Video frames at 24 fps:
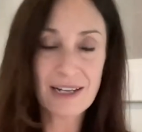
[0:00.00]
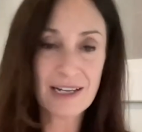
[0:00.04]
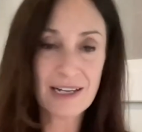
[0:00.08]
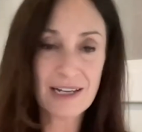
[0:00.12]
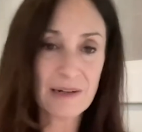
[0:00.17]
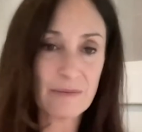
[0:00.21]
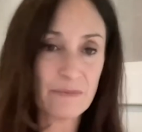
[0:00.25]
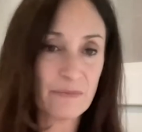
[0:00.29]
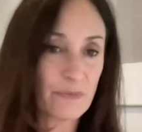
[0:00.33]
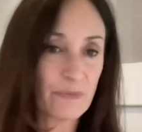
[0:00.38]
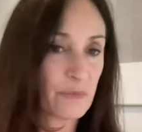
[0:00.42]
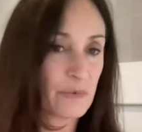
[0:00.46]

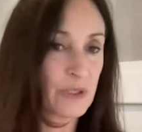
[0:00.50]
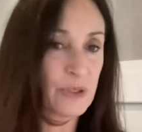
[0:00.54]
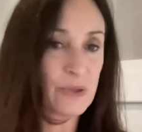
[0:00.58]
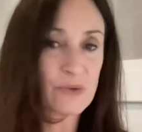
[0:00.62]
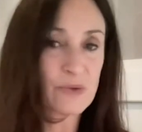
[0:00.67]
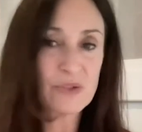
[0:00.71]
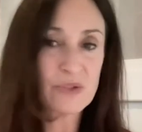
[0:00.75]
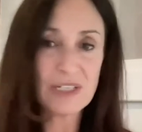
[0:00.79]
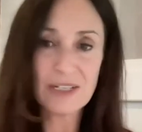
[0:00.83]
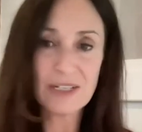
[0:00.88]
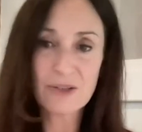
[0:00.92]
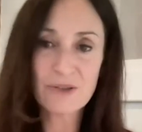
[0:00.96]
um, you
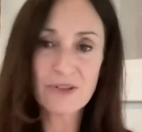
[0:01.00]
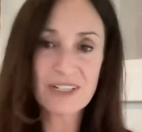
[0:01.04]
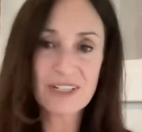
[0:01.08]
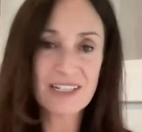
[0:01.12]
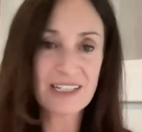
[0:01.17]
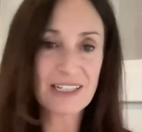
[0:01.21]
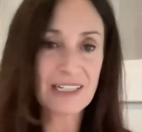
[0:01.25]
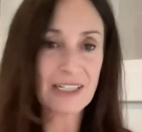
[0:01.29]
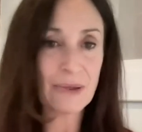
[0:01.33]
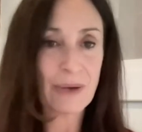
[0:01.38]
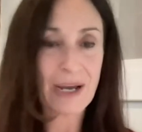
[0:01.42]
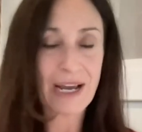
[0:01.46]
see
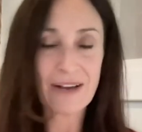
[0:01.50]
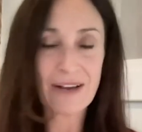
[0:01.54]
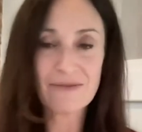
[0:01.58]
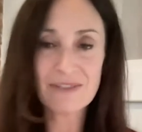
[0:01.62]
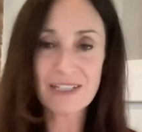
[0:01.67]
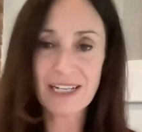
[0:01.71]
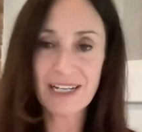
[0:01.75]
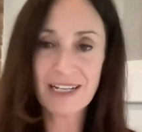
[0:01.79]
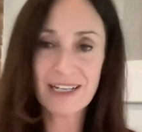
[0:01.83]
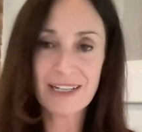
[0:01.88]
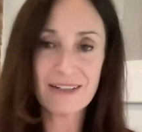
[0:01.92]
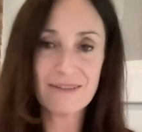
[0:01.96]
increasingly you have
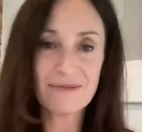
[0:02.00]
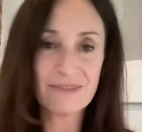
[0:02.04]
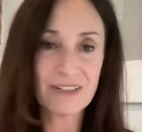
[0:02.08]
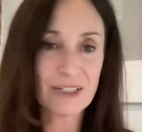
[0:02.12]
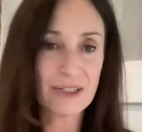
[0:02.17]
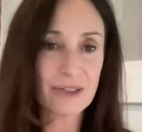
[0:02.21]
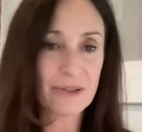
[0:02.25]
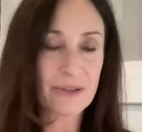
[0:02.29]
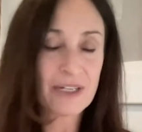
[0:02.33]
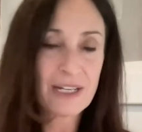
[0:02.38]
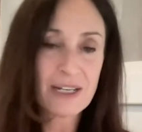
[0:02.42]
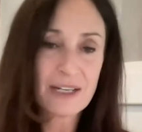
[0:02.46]
to have, you
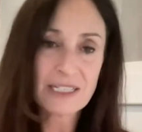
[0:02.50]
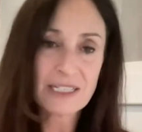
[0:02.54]
know,